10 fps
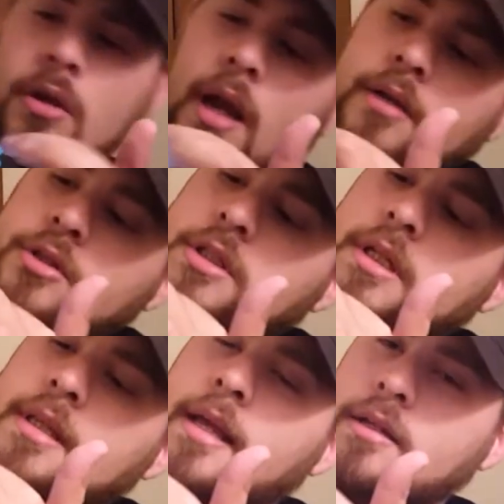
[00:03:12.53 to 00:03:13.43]
you can actually
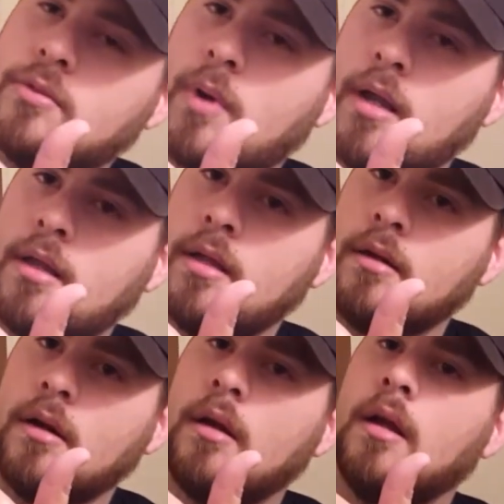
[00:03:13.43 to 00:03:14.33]
see that it's right
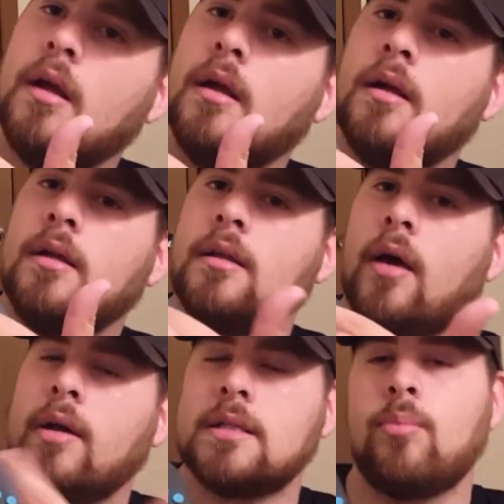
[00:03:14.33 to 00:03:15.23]
here.
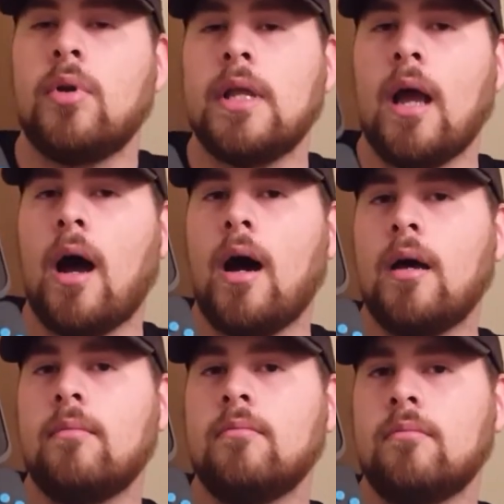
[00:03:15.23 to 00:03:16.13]
Now it's a pretty
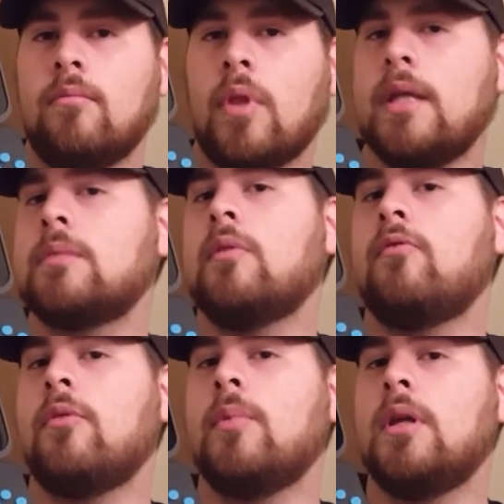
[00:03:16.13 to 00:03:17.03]
odd
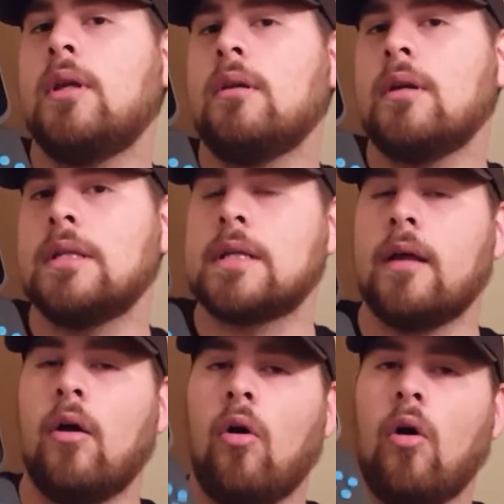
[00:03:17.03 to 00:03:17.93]
placement for me. It's
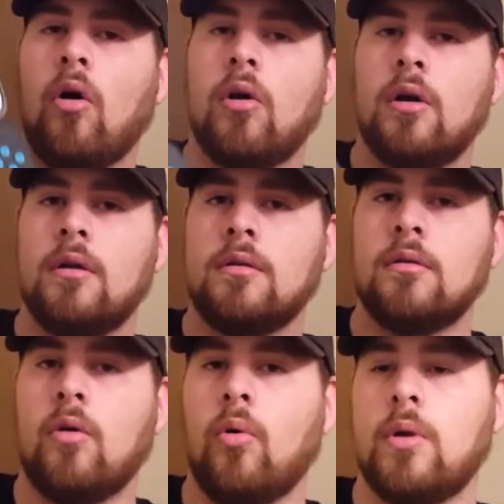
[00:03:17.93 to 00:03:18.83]
kind of hard
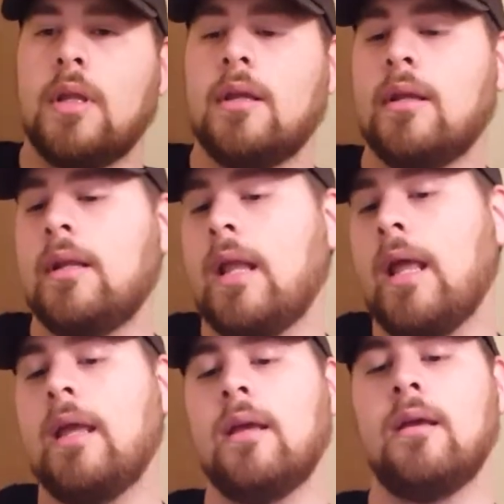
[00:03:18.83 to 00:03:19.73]
holding it in
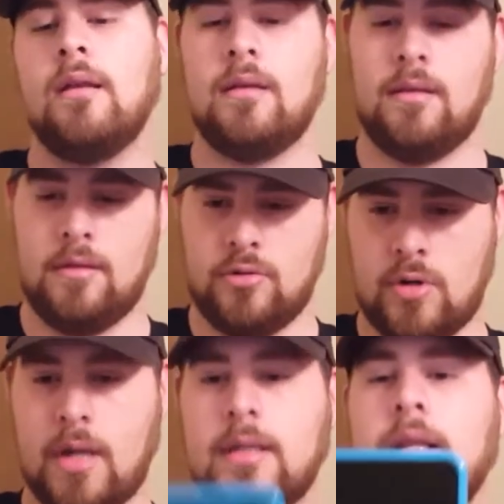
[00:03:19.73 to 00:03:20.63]
hand and then
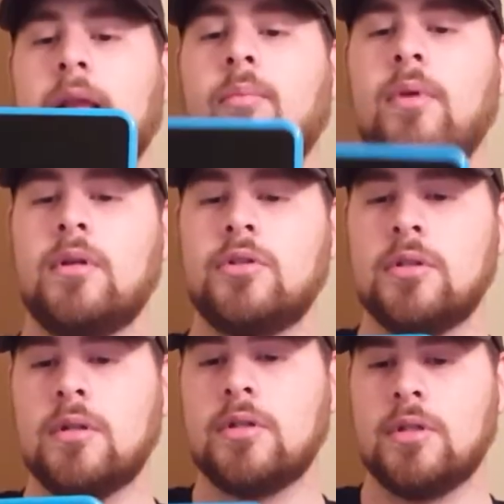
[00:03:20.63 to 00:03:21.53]
trying to take a
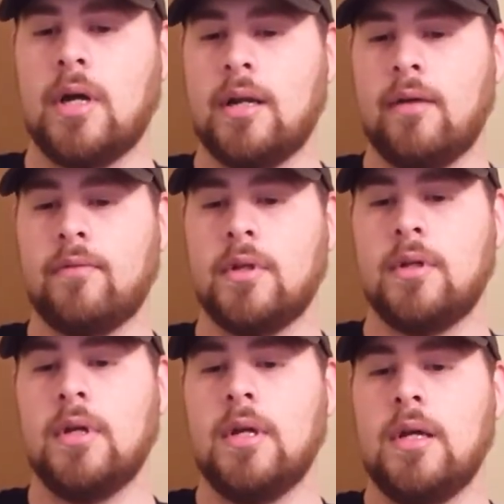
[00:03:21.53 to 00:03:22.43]
picture because you kind of have to